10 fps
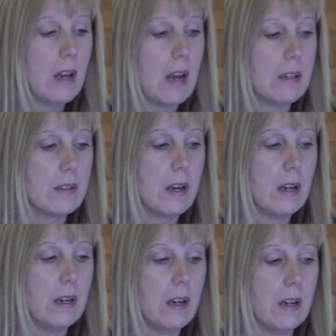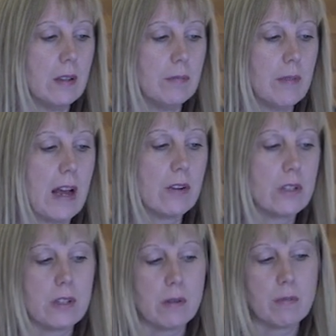as a
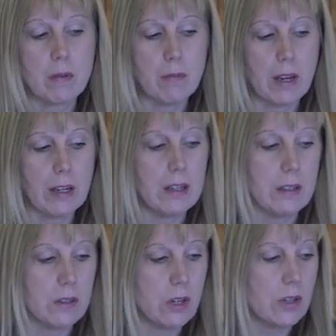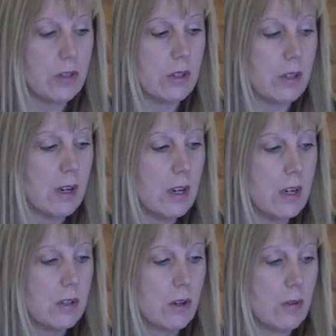allergy symptom, like indigestion.
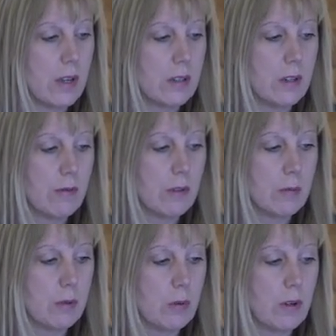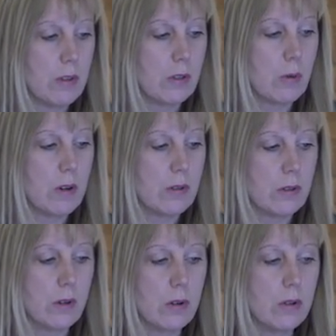So that's the difference between the squares and
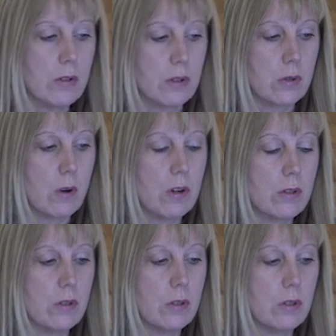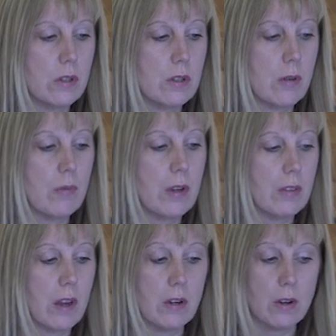circles. The squares is usually
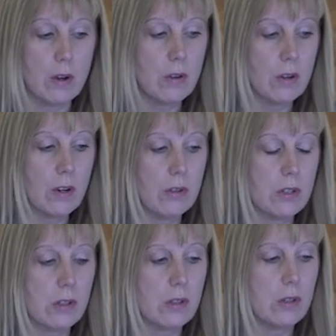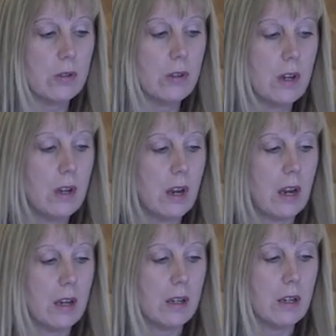something they know they're allergic to,
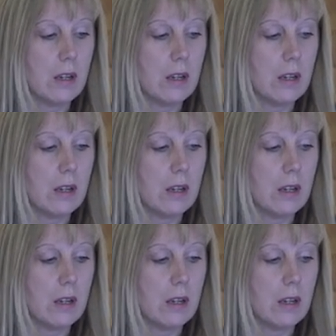and